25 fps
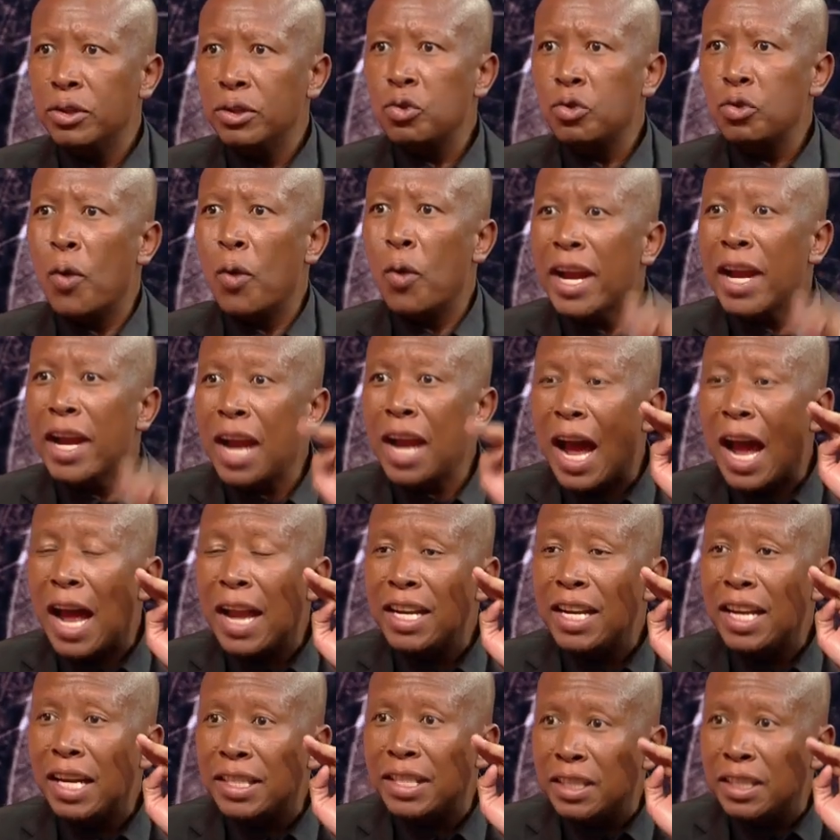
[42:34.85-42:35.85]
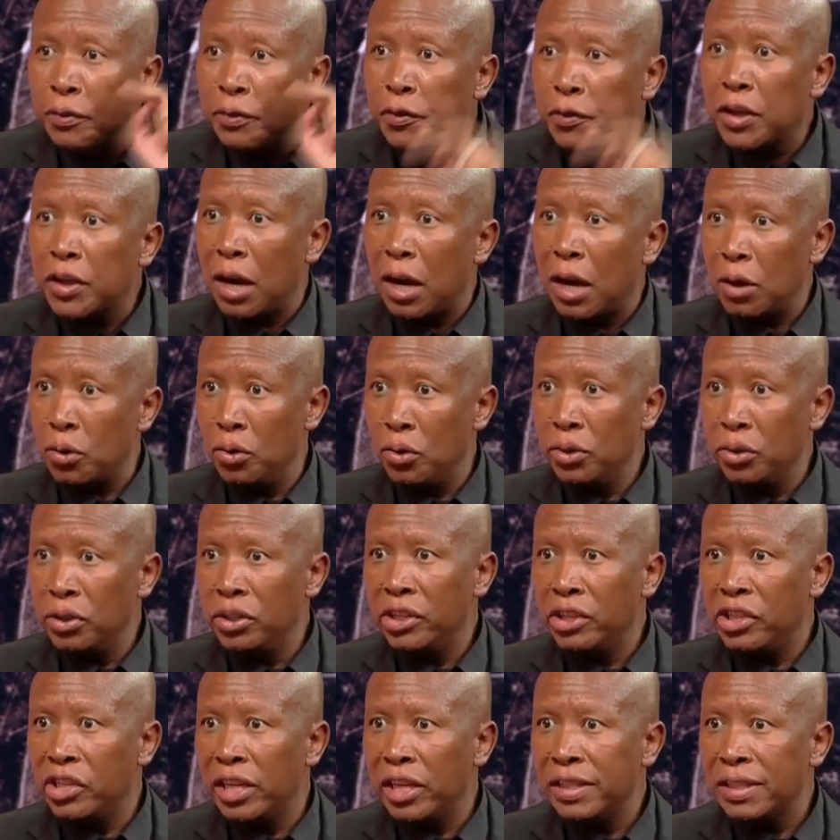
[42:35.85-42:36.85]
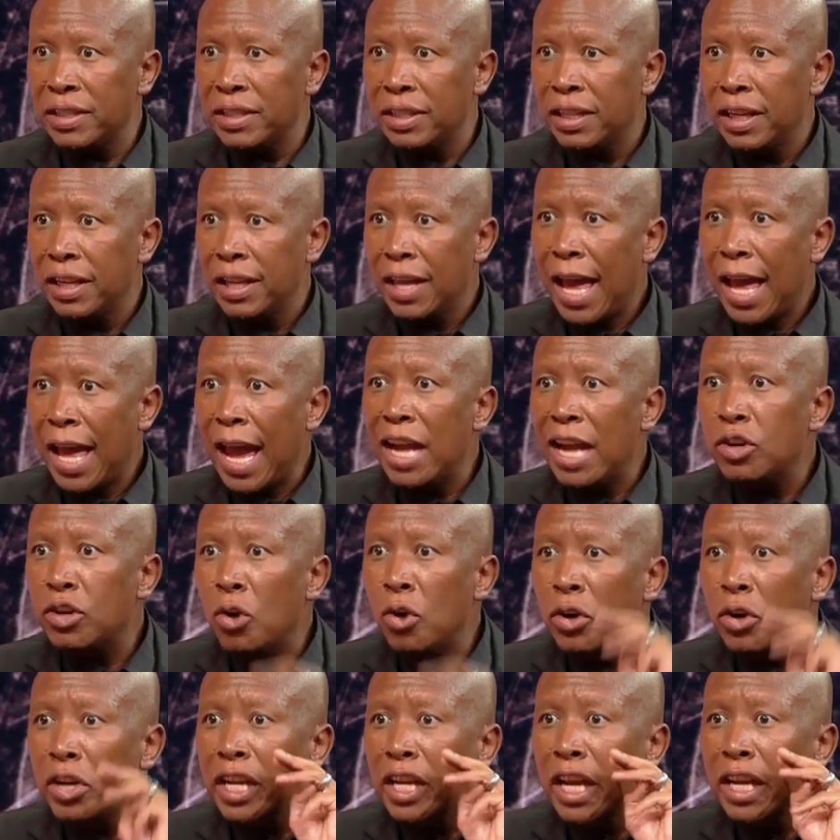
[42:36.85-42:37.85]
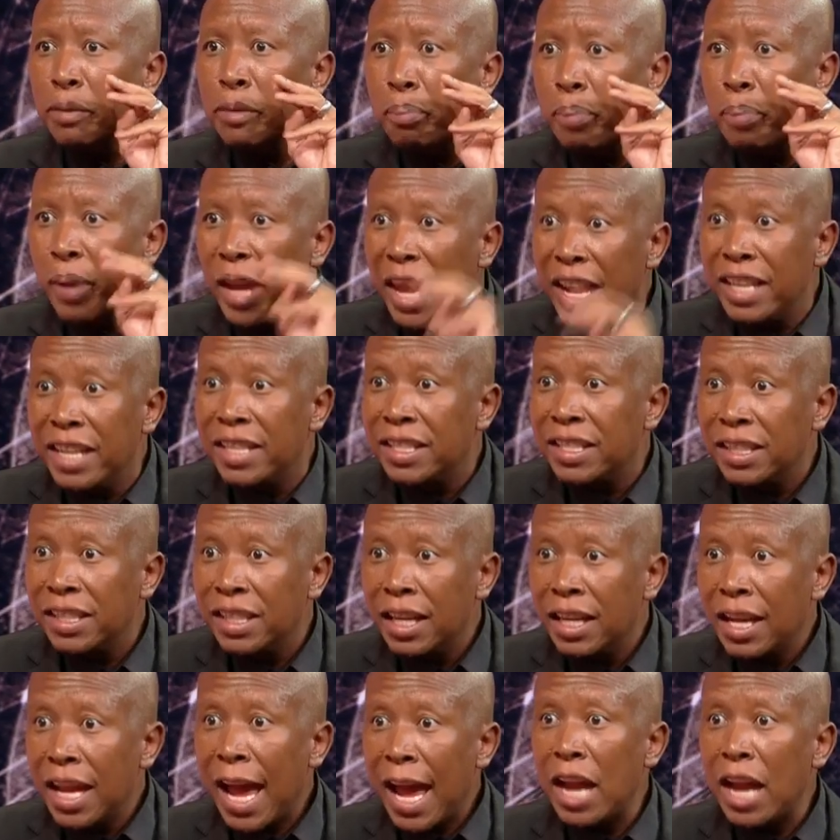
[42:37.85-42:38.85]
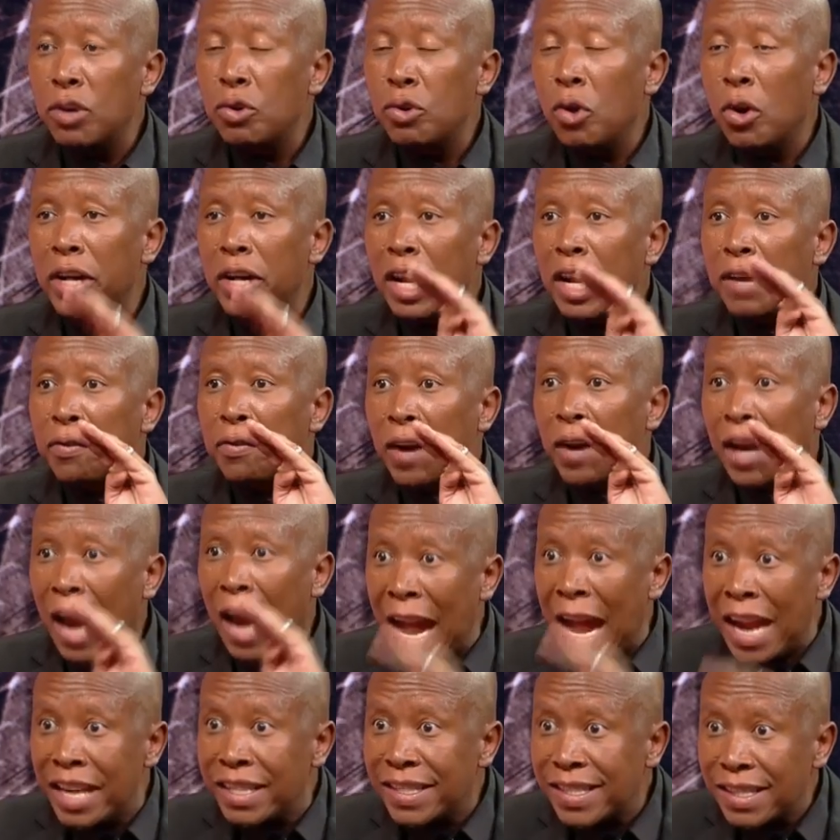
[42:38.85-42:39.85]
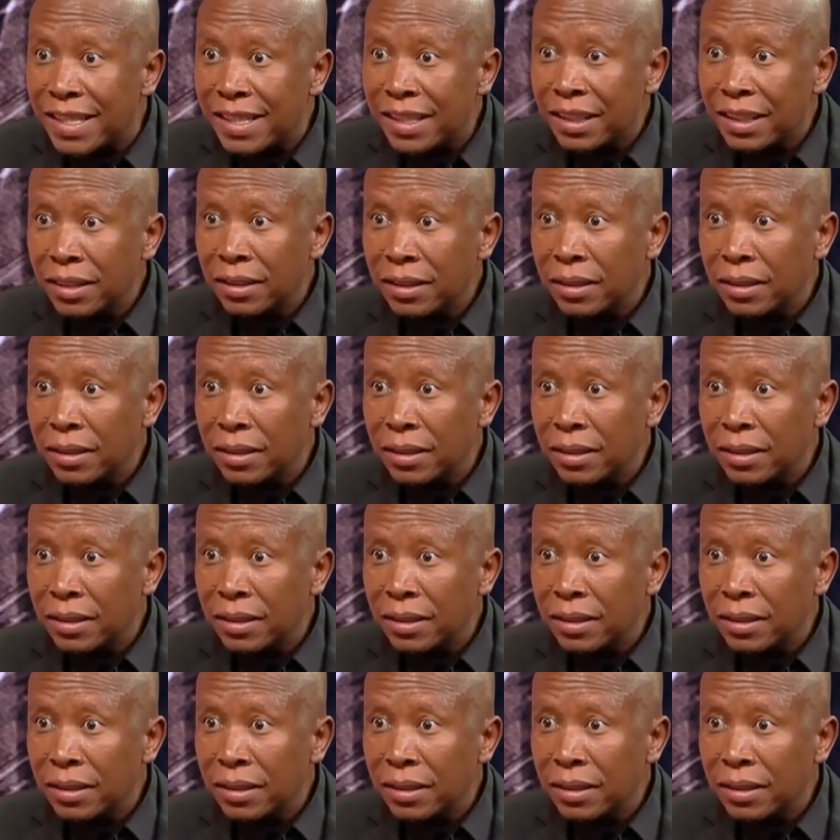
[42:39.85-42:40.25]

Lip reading: to work under difficult conditions, and don't get paid and don't have rights.